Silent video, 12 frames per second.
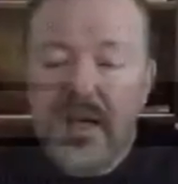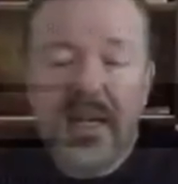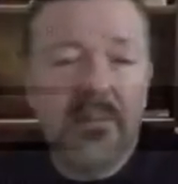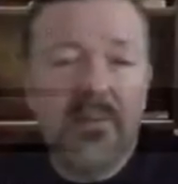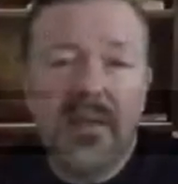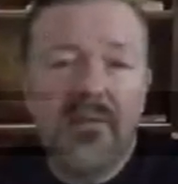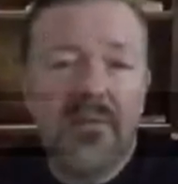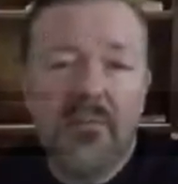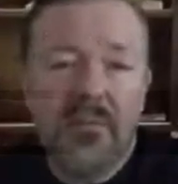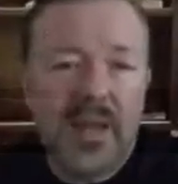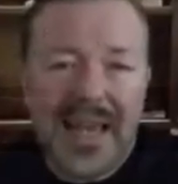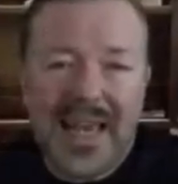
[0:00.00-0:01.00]
it can be
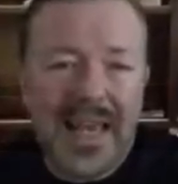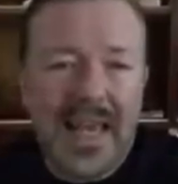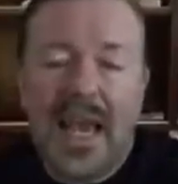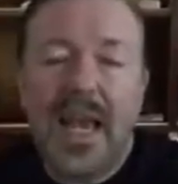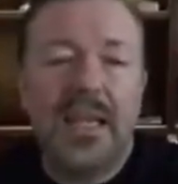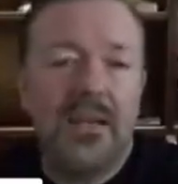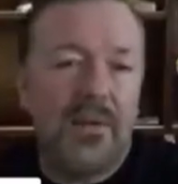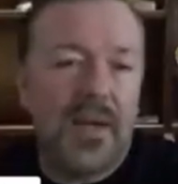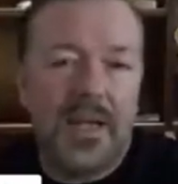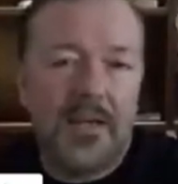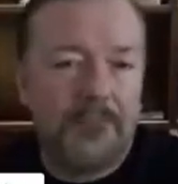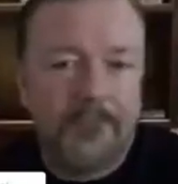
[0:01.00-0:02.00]
from
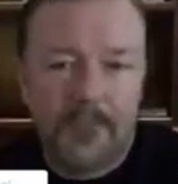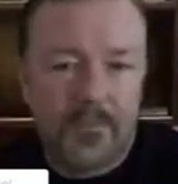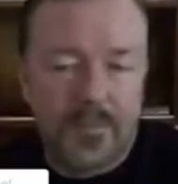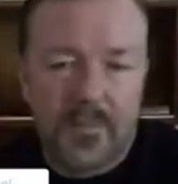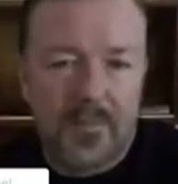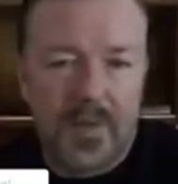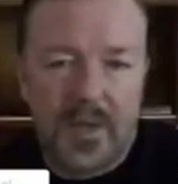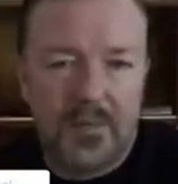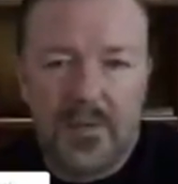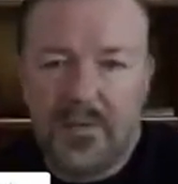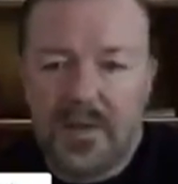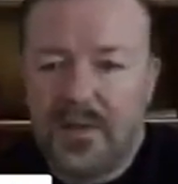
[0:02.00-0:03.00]
anywhere. It can be
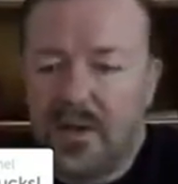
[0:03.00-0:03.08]
things that